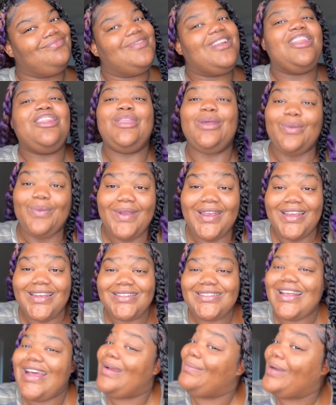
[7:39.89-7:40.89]
the
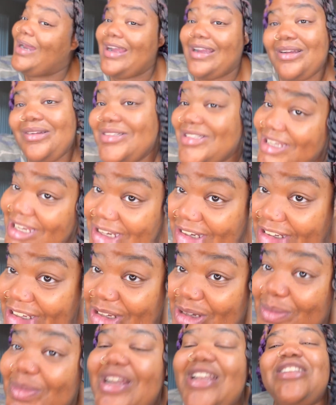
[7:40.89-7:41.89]
rest. I'm not going to tell
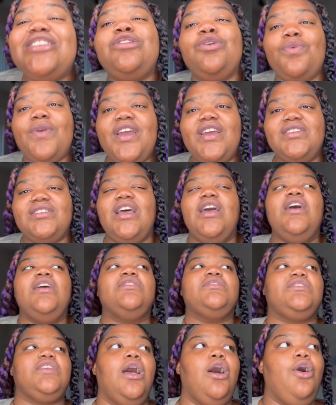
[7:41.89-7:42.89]
you, but it's the rest.
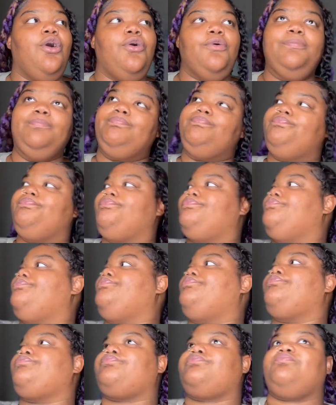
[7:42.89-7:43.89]
So
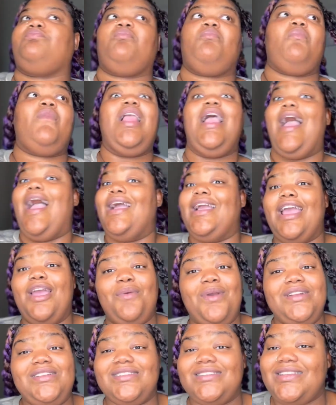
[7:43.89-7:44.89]
I can't
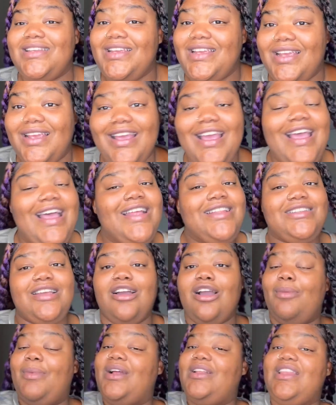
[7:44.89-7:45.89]
wait to see it.
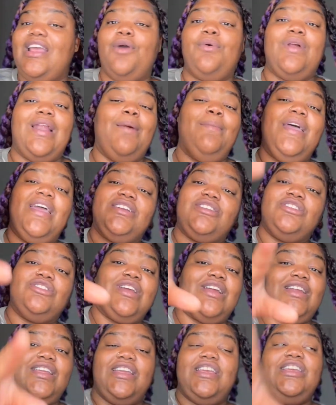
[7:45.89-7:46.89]
Talk about that one. I'm actually
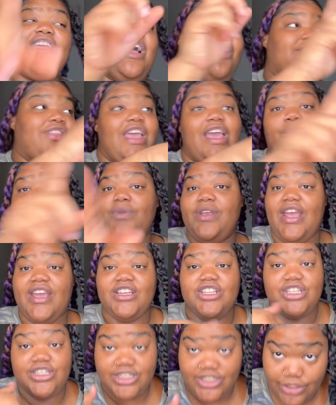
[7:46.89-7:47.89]
trying to give y'all that
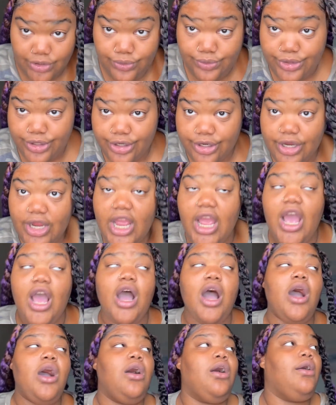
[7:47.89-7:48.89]
reaction sooner.
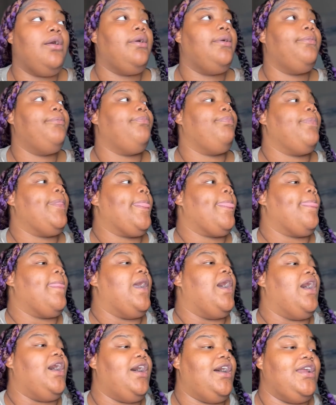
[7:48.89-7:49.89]

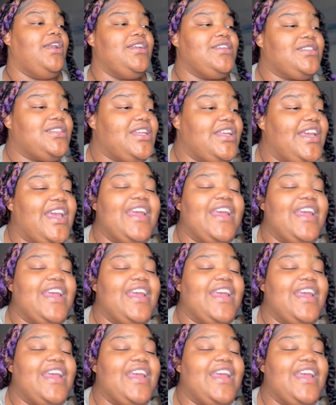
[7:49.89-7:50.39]
Honestly,